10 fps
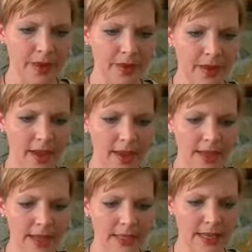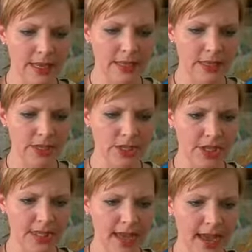Okay, I guess I can
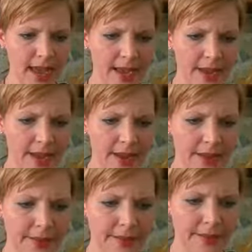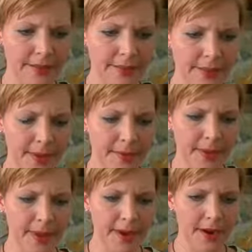just add on some people
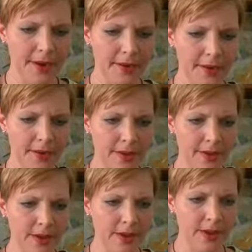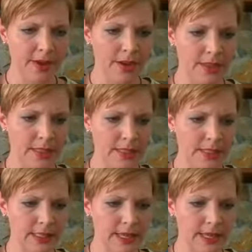here. Let's
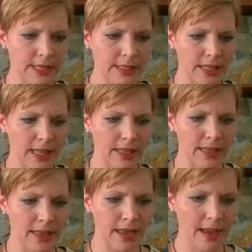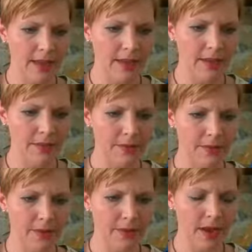see, select name
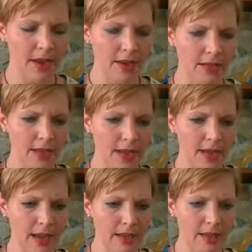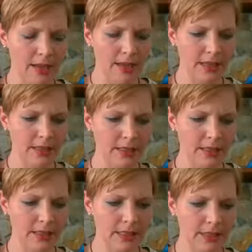from contact list.